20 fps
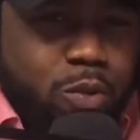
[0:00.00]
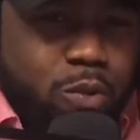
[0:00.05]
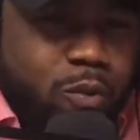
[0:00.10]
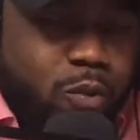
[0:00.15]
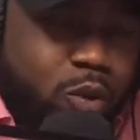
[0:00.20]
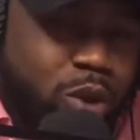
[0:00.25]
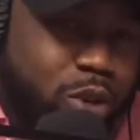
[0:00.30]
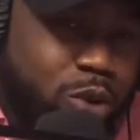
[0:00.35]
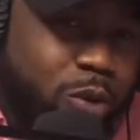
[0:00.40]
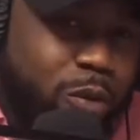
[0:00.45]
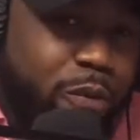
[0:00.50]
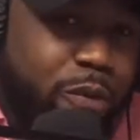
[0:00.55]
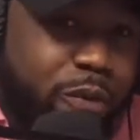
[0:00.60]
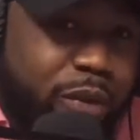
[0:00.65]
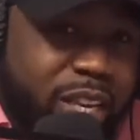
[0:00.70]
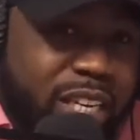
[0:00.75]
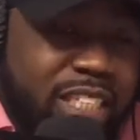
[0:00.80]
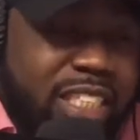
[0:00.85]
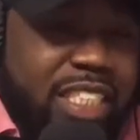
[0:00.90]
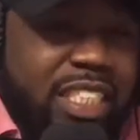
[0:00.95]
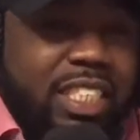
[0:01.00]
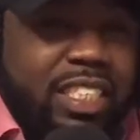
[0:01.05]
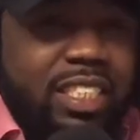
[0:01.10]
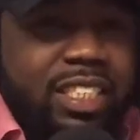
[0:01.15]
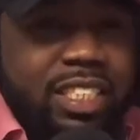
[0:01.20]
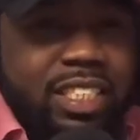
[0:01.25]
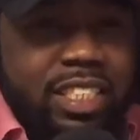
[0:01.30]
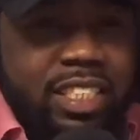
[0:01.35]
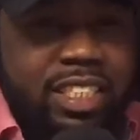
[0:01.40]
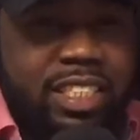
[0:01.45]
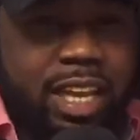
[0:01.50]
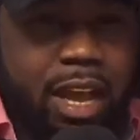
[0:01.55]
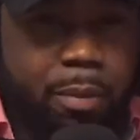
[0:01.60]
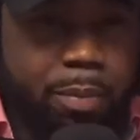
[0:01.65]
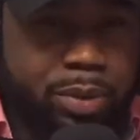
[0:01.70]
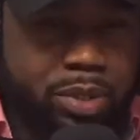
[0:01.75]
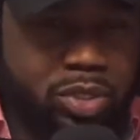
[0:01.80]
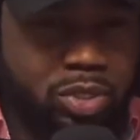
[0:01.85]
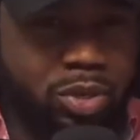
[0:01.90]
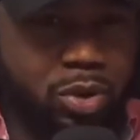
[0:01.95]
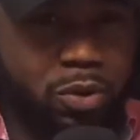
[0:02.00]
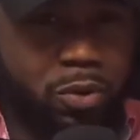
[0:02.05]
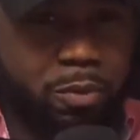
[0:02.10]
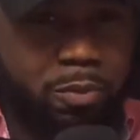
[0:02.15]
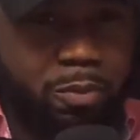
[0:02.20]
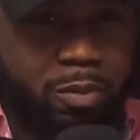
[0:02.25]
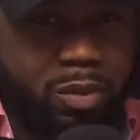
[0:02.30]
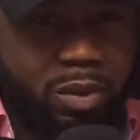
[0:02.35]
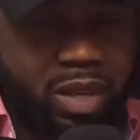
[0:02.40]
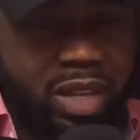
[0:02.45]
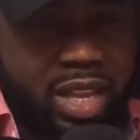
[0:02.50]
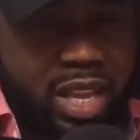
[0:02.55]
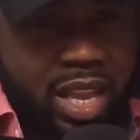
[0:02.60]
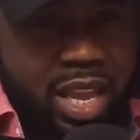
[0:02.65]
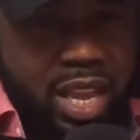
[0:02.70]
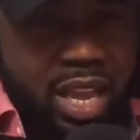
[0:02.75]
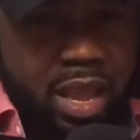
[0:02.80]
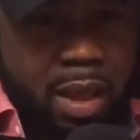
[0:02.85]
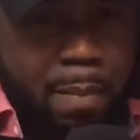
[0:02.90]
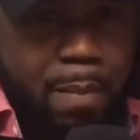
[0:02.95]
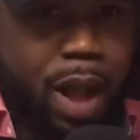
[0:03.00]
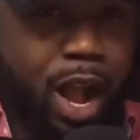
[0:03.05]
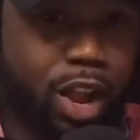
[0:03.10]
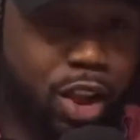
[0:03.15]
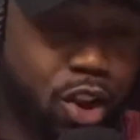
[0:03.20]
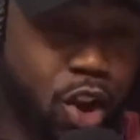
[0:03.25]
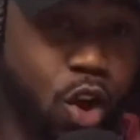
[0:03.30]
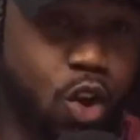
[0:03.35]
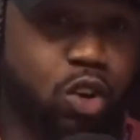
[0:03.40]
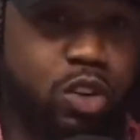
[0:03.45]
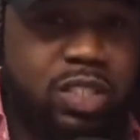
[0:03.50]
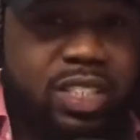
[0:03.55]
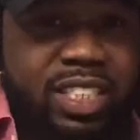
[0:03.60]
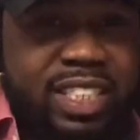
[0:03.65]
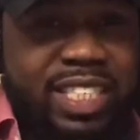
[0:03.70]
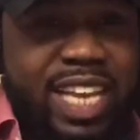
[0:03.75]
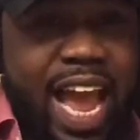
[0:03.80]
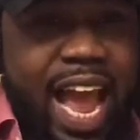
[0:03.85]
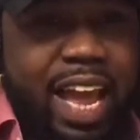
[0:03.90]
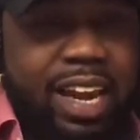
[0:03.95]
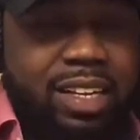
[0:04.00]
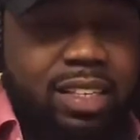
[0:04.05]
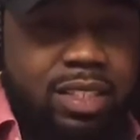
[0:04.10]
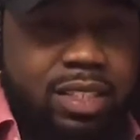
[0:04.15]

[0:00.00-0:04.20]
when you finish listening to this episode, my goal is that